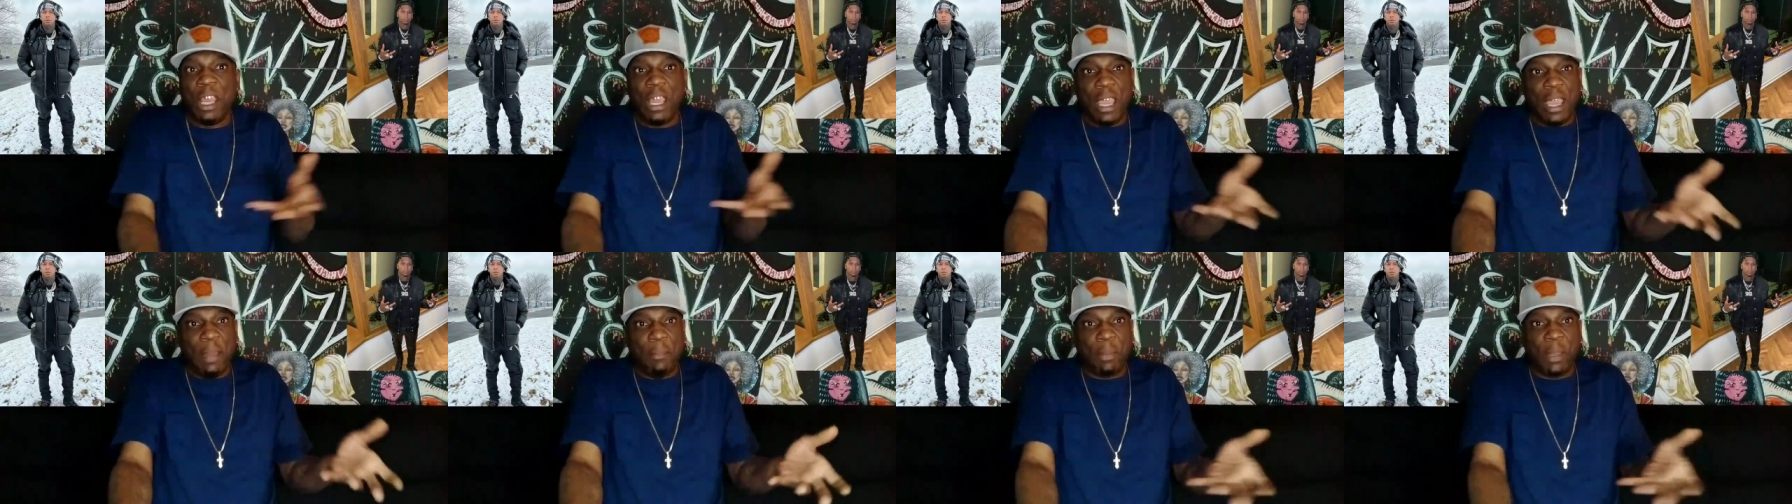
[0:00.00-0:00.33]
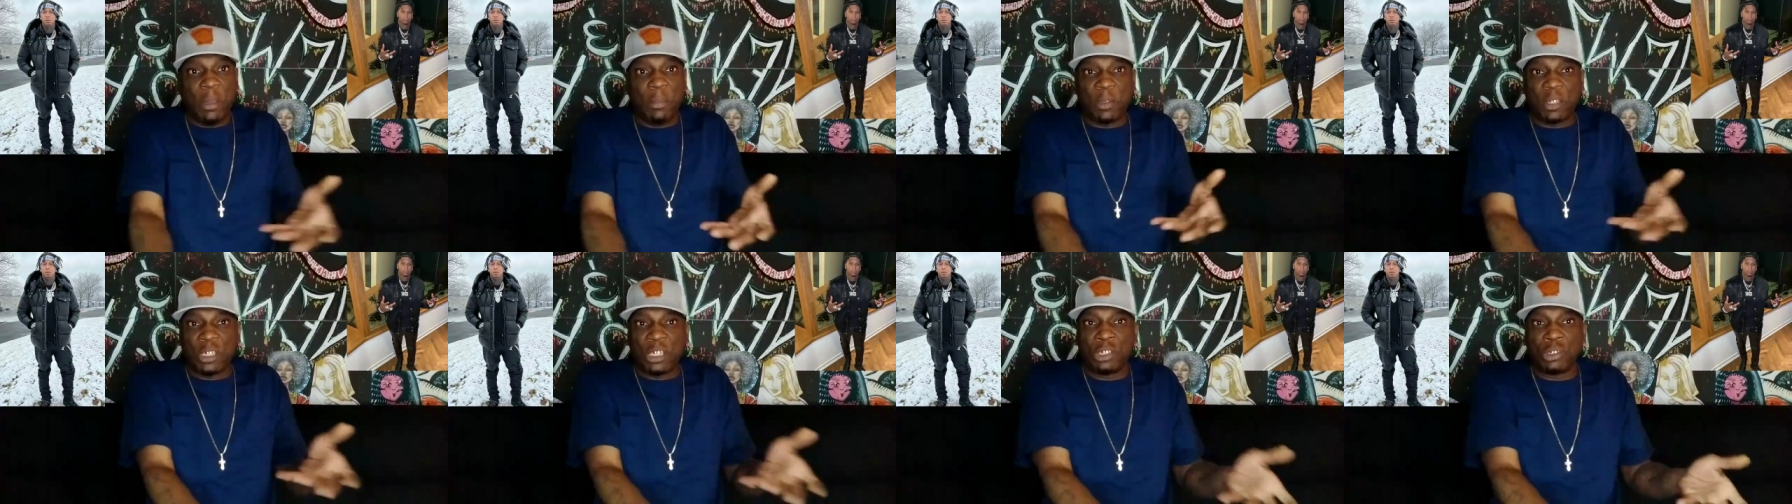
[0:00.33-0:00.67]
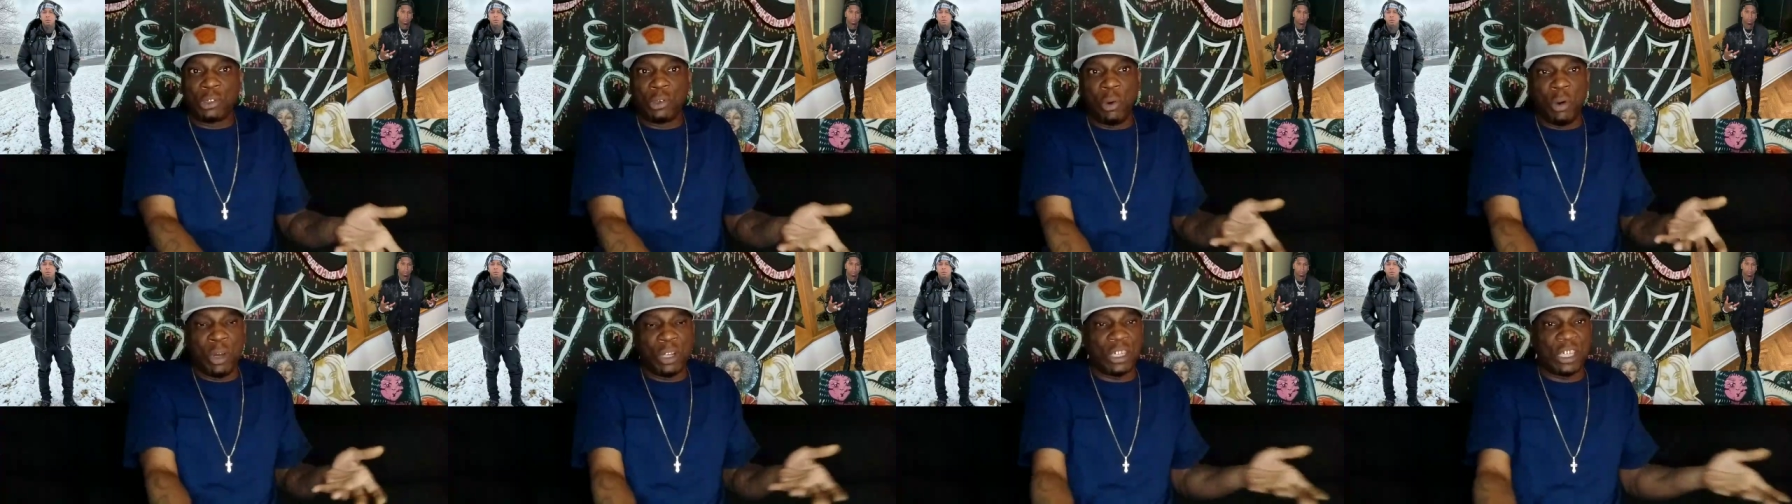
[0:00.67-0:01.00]
and people
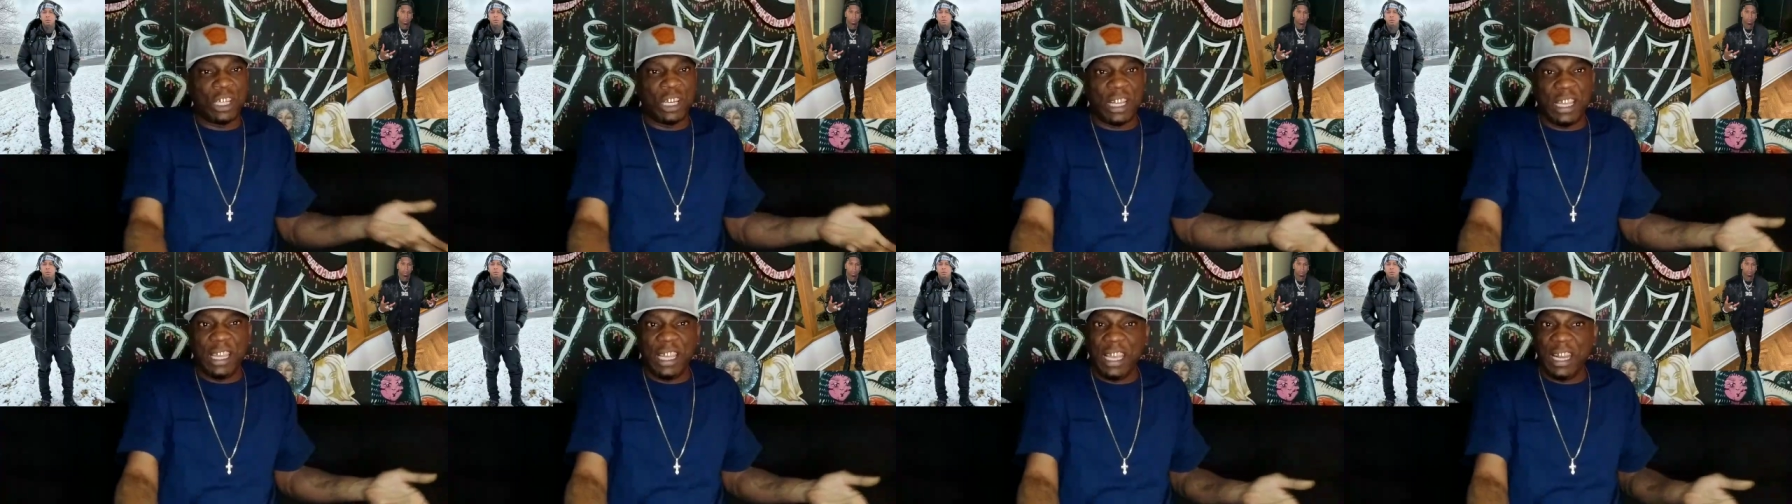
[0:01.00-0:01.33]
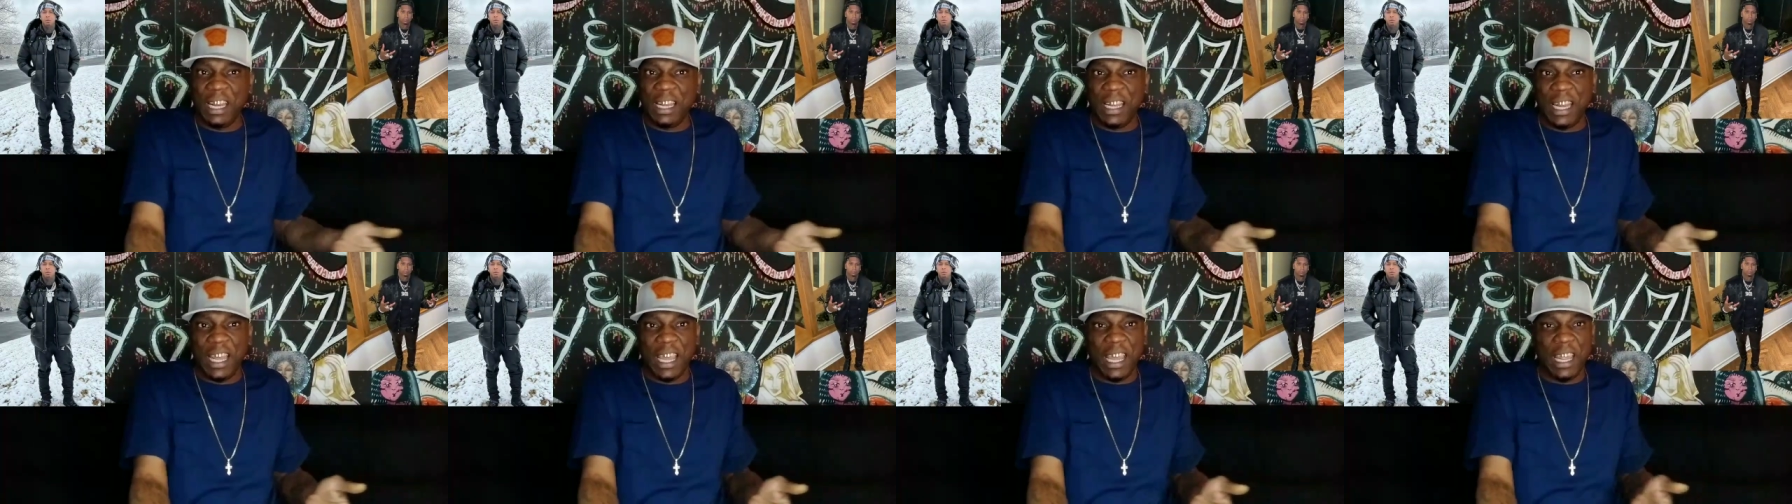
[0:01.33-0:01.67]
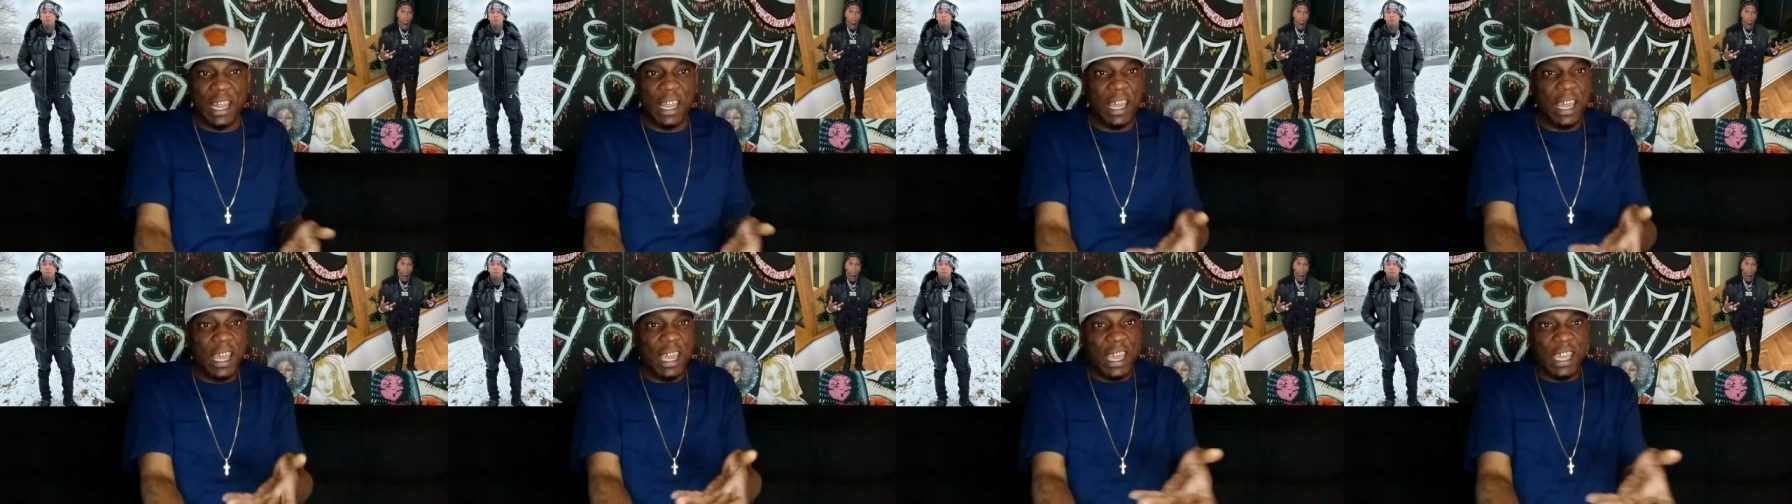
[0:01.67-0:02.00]
just going to the
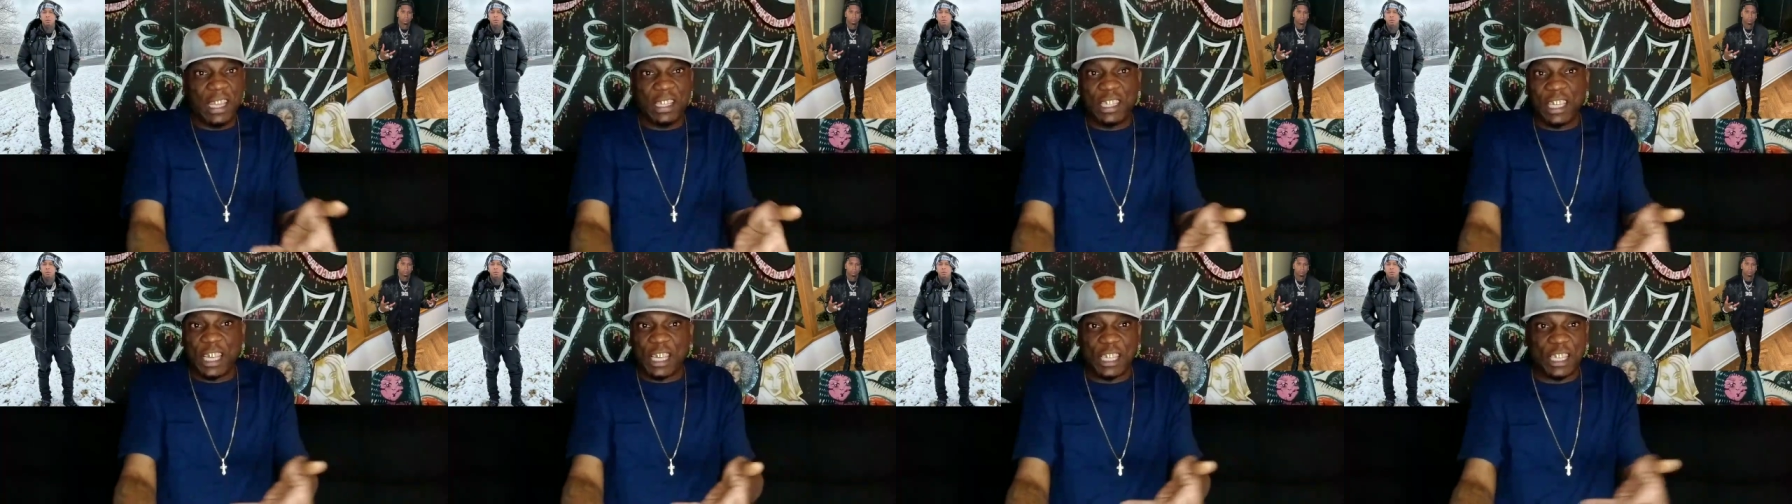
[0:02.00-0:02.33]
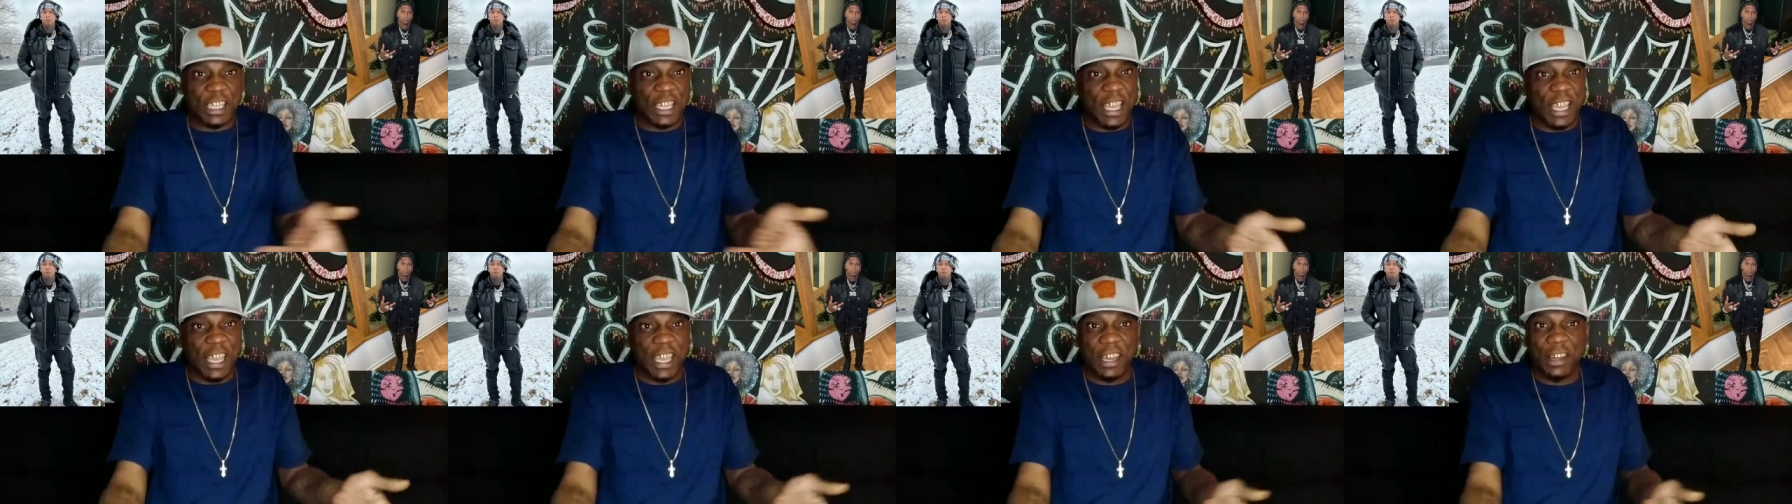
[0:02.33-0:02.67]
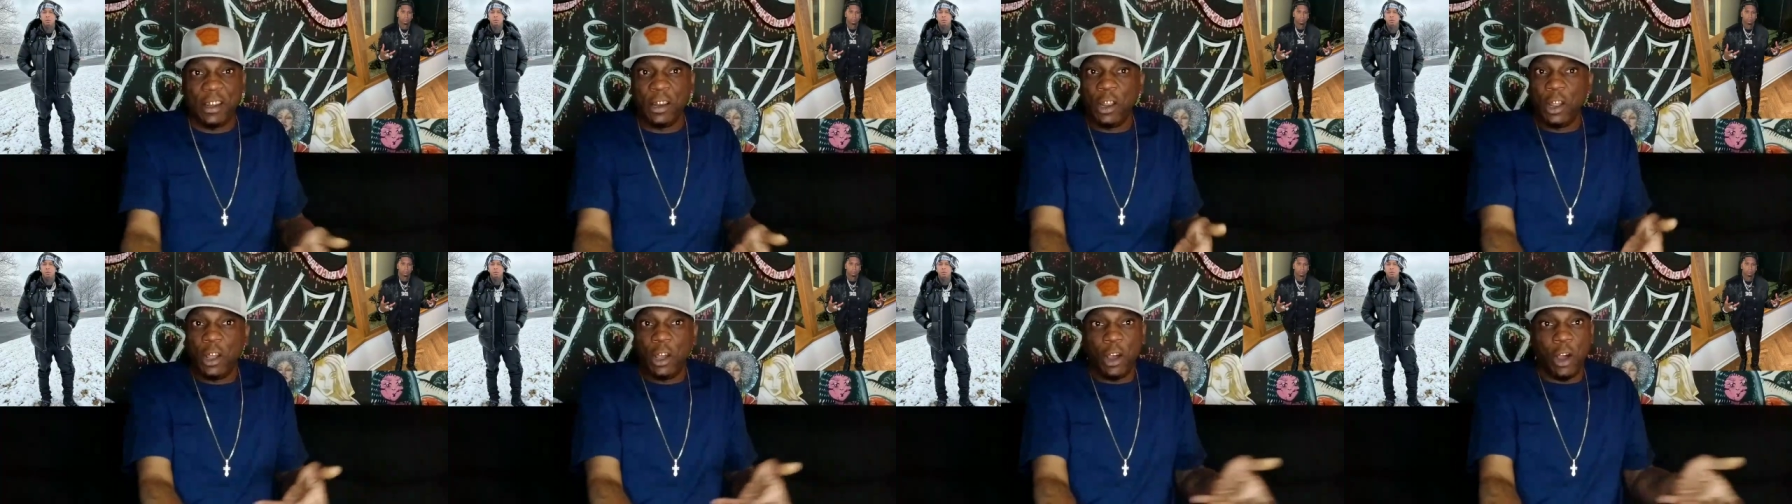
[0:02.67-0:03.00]
internet and just
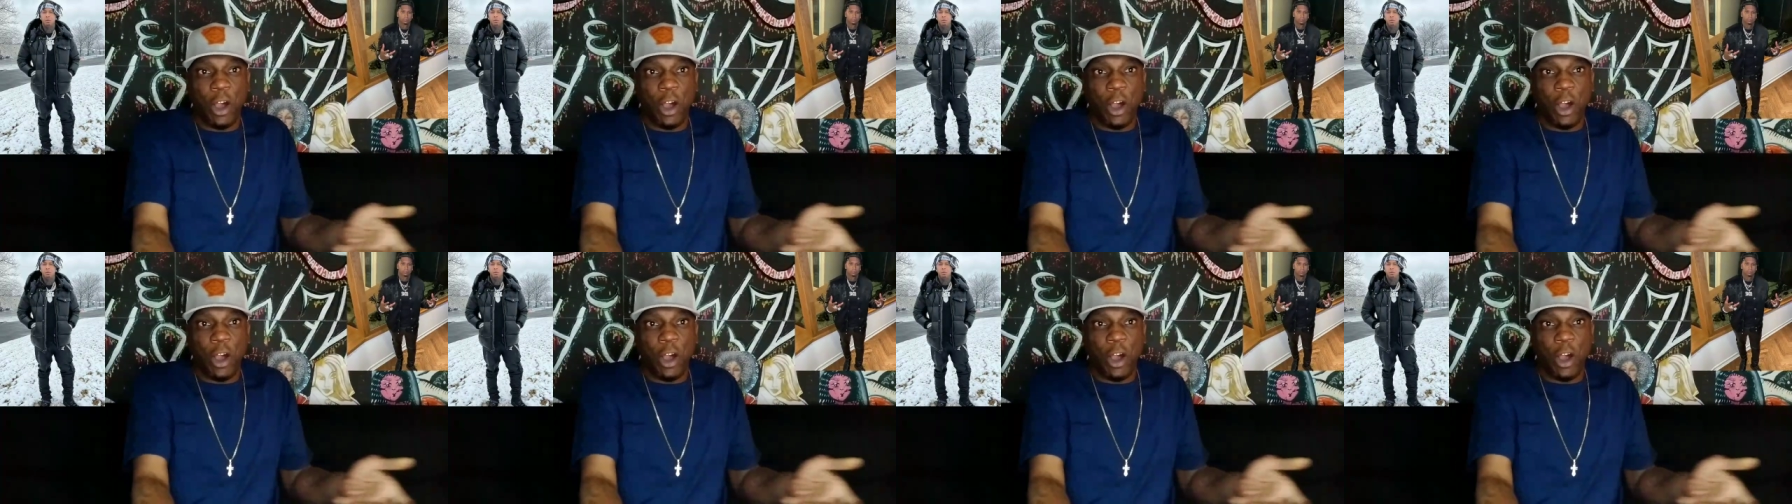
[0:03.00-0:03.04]
saying